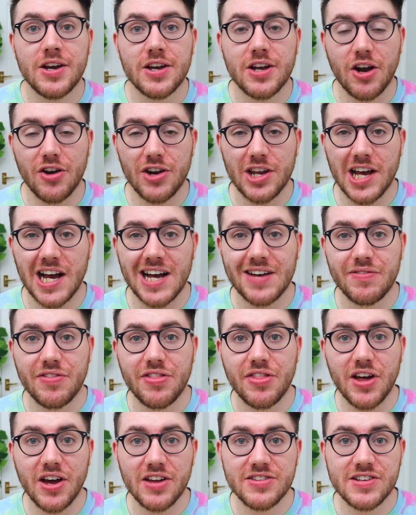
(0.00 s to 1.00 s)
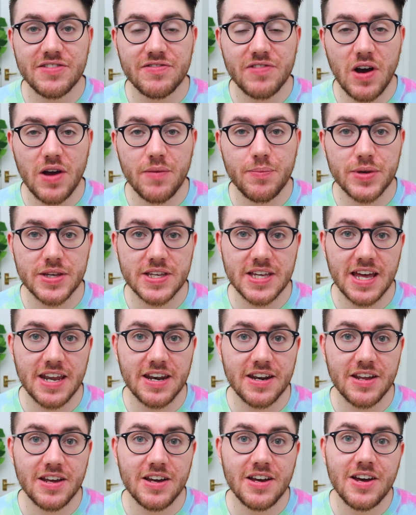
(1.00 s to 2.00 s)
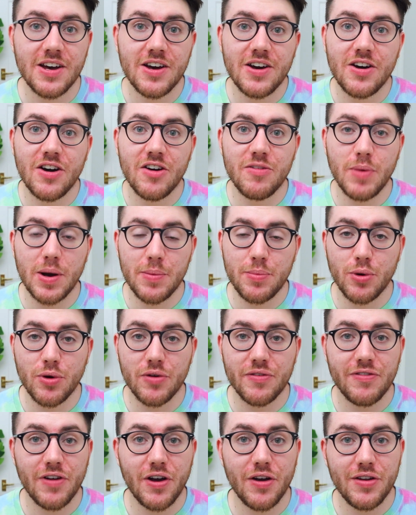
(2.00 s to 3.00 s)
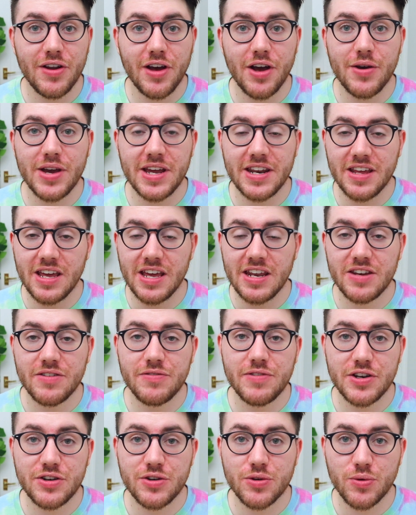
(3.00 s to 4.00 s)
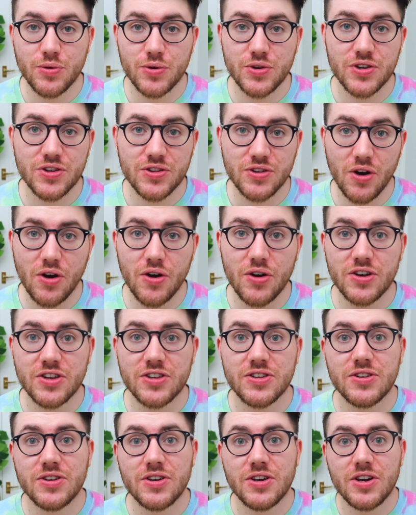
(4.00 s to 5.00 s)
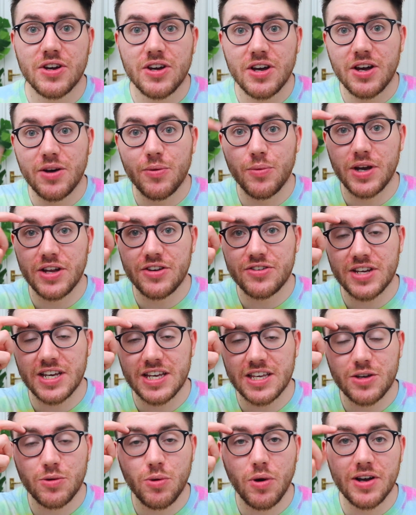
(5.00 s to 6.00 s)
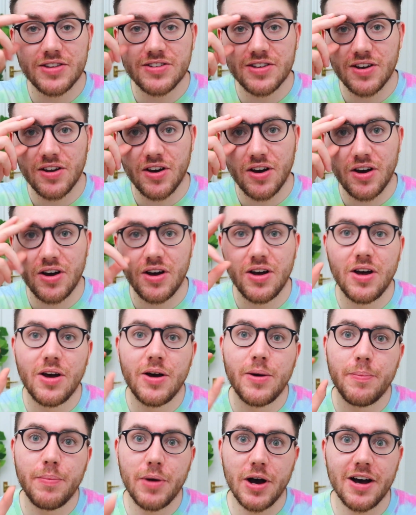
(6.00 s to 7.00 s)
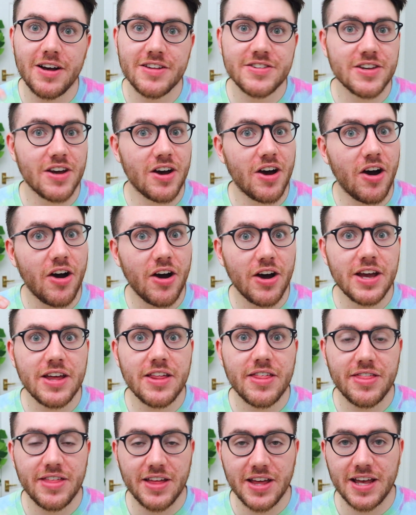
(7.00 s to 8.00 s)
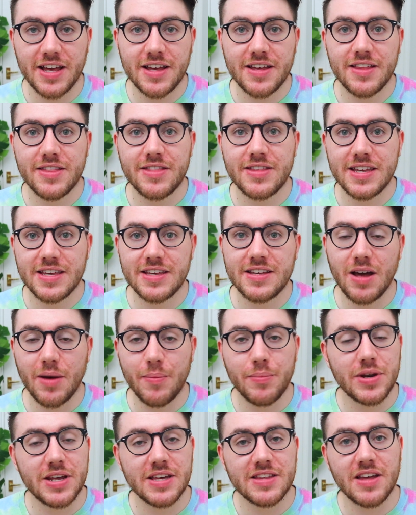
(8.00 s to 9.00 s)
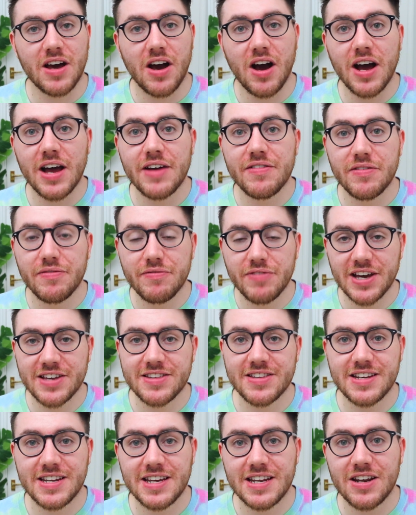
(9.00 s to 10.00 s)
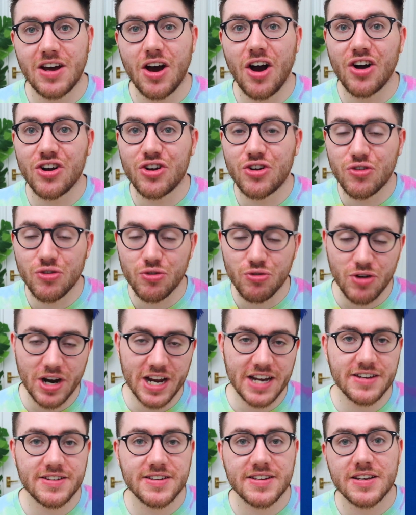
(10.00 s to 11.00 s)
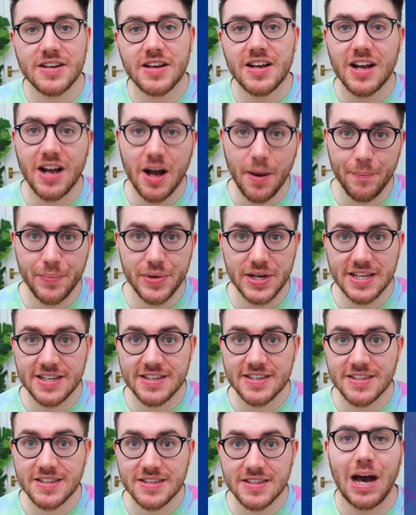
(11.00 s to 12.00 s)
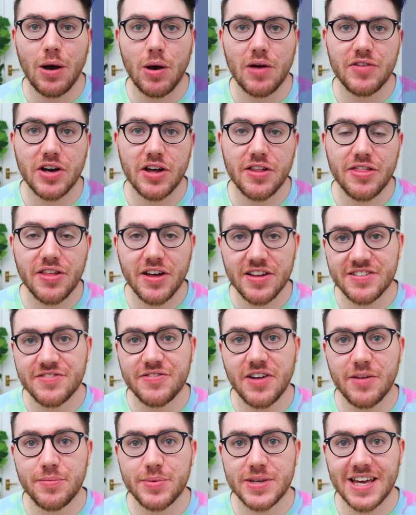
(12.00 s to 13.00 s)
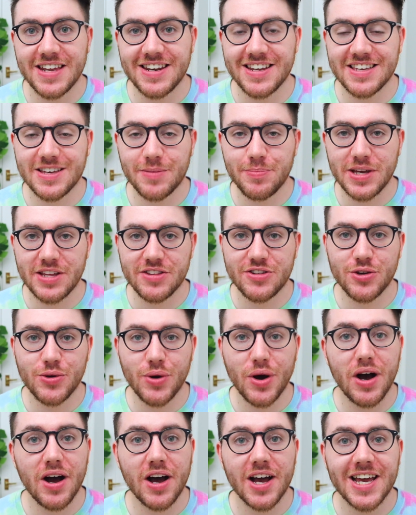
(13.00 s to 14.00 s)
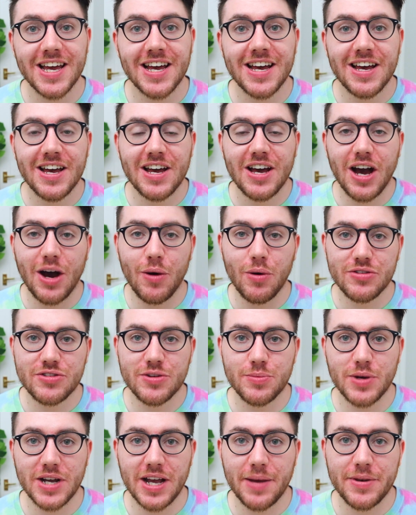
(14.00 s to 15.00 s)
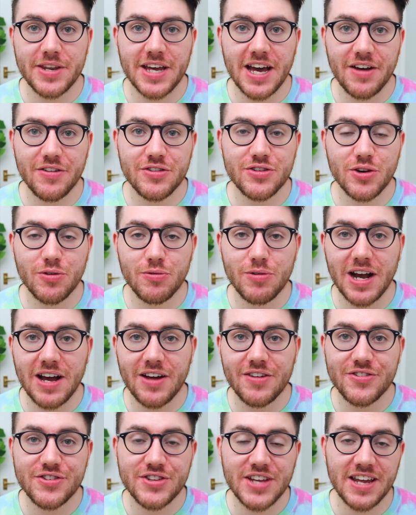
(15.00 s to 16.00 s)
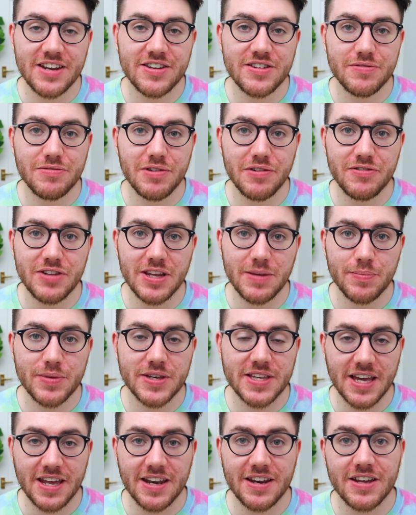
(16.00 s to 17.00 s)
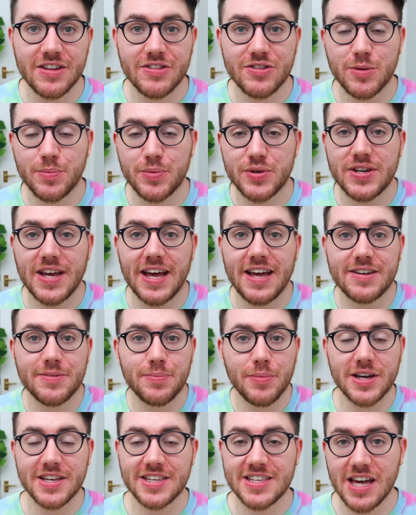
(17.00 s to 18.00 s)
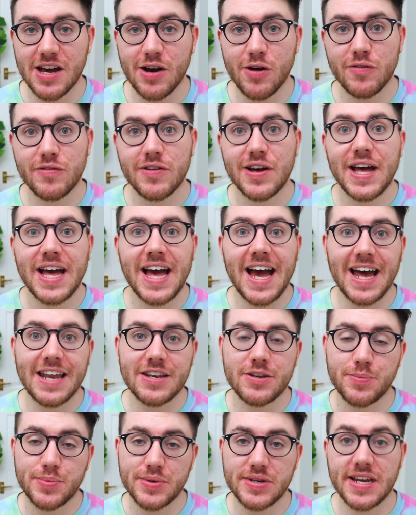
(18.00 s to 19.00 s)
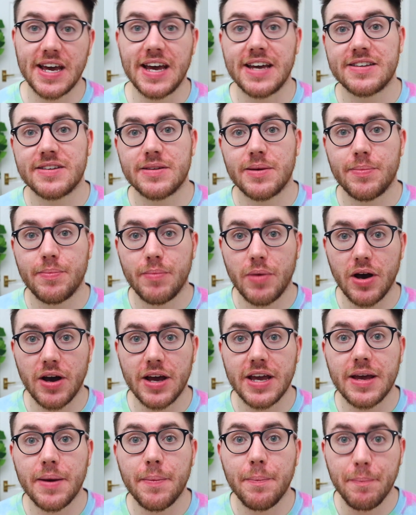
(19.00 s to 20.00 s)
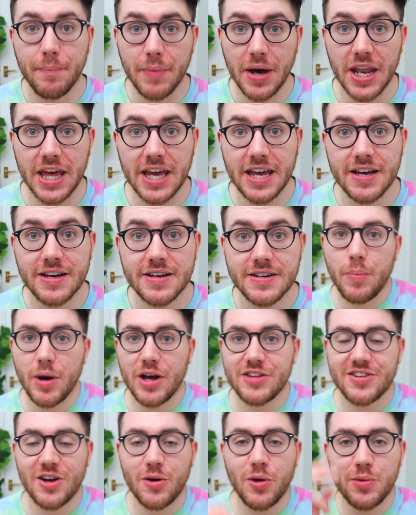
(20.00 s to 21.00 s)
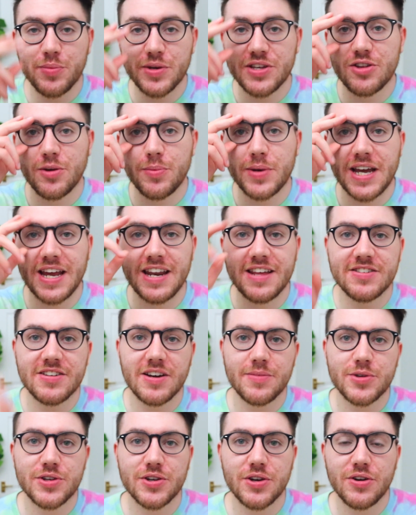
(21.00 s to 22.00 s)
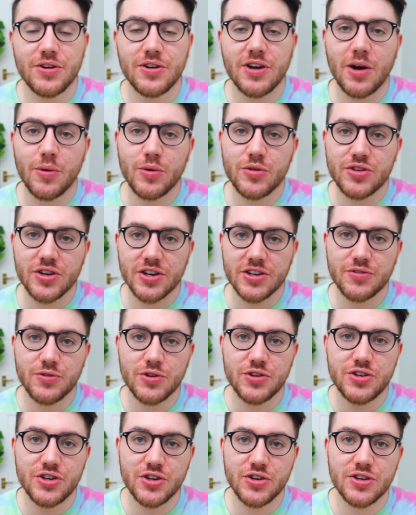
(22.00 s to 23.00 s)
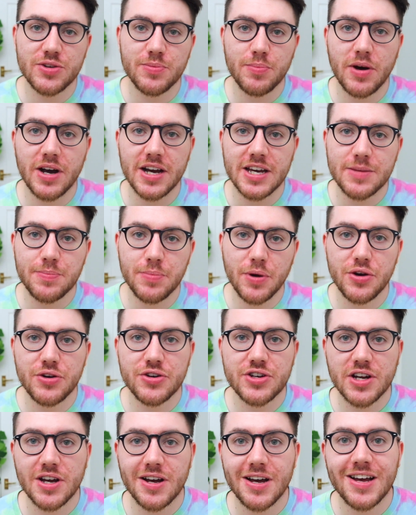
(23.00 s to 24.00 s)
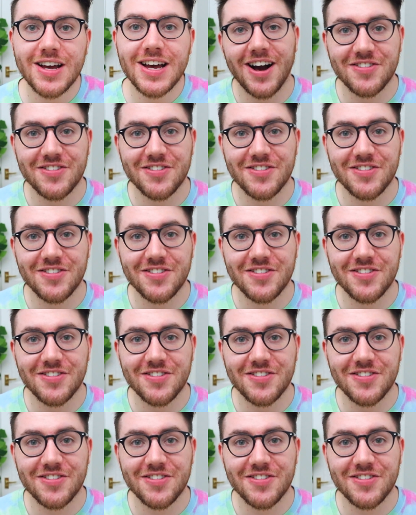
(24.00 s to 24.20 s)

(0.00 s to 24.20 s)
Currently I have 35% of my portfolio in individual stocks, which is quite a lot, but I think these companies that I have invested in are great companies. However, 35% is a bit too high. I want to bring it down to around 10 to 15% to protect myself and to protect my money. But I won't be stopping it anytime soon. I will just reduce my exposure.